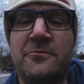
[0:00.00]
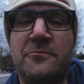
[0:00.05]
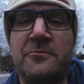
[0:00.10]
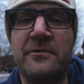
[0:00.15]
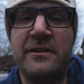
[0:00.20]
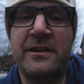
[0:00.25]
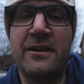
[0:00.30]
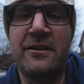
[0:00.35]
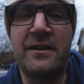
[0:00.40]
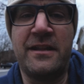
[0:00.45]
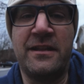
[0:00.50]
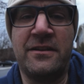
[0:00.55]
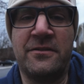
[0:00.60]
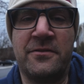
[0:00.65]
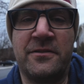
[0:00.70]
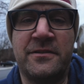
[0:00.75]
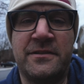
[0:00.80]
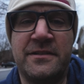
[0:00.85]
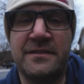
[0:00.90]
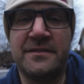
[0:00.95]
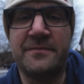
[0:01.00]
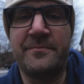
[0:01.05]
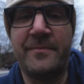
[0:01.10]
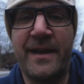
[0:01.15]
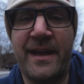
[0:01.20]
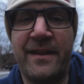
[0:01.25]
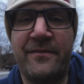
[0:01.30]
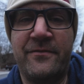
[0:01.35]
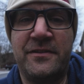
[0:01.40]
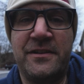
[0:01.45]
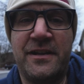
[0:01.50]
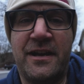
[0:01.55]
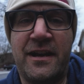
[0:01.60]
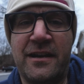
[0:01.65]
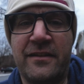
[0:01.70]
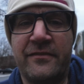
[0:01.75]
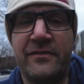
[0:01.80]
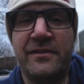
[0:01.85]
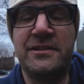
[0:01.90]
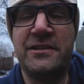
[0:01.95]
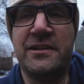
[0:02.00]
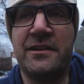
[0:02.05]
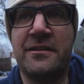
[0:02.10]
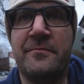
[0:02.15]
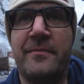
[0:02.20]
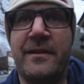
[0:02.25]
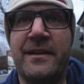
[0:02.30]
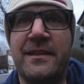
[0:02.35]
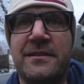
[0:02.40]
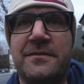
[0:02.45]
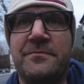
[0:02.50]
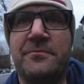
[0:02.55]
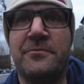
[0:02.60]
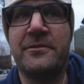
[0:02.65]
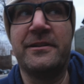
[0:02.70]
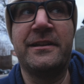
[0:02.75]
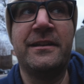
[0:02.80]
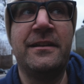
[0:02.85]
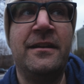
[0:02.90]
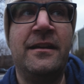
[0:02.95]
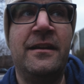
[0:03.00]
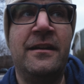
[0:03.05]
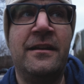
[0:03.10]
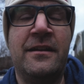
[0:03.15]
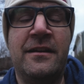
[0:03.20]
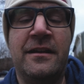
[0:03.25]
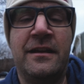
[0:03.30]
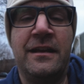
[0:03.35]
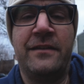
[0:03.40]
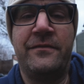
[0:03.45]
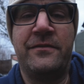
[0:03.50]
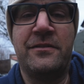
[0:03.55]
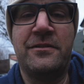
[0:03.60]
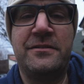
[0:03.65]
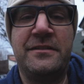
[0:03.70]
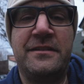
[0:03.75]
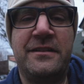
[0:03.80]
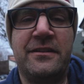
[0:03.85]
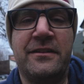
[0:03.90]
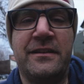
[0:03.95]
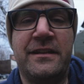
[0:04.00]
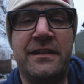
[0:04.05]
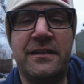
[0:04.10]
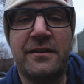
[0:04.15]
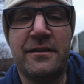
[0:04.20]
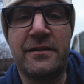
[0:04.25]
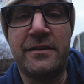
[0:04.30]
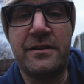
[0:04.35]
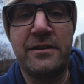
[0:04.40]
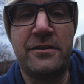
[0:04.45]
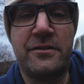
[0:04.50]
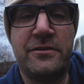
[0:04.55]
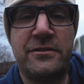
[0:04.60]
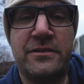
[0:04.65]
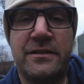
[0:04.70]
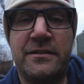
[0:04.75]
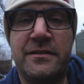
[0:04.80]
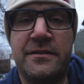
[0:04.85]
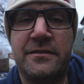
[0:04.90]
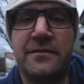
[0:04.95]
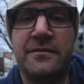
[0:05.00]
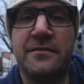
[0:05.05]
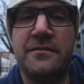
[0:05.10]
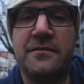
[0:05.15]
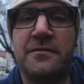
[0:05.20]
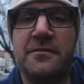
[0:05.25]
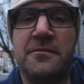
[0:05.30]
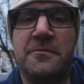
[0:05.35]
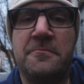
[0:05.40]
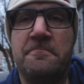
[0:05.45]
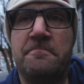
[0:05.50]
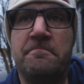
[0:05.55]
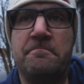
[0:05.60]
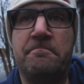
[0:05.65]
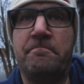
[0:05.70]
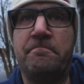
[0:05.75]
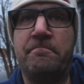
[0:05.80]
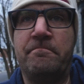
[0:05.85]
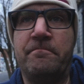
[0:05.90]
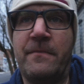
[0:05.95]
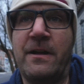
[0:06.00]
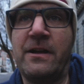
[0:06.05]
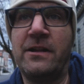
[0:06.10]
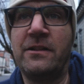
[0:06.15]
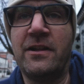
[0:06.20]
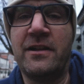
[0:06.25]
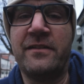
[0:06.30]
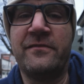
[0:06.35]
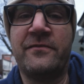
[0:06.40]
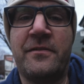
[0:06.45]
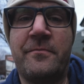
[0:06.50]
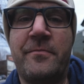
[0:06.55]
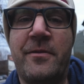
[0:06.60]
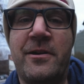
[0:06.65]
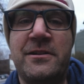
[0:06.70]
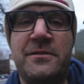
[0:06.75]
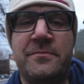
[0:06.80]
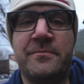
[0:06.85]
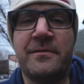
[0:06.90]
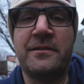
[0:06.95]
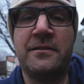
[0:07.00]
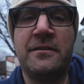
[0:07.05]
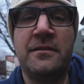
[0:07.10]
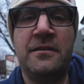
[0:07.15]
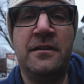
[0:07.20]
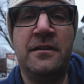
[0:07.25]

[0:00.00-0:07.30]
We already know this is a bad photography channel by this point. If you're still here, you're just a glutton for punishment.